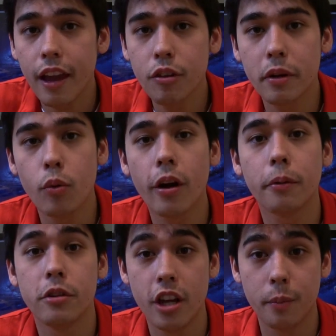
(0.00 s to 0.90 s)
everybody,
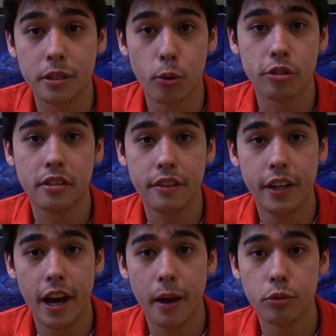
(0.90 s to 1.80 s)
welcome to JLB Sports
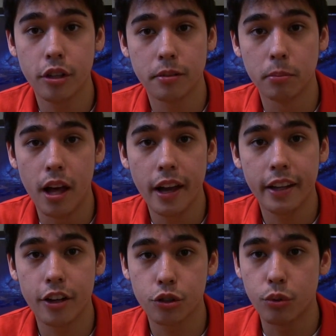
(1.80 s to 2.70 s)
TV. I'm Justin Block,
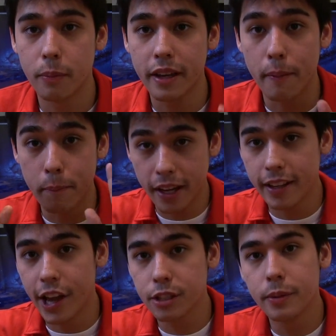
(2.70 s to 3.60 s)
and I just want to make a big
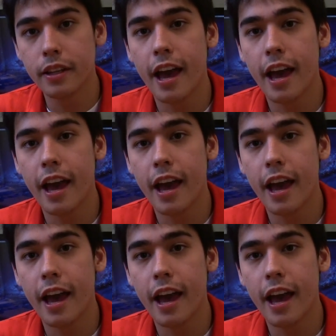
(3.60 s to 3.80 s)
announcement.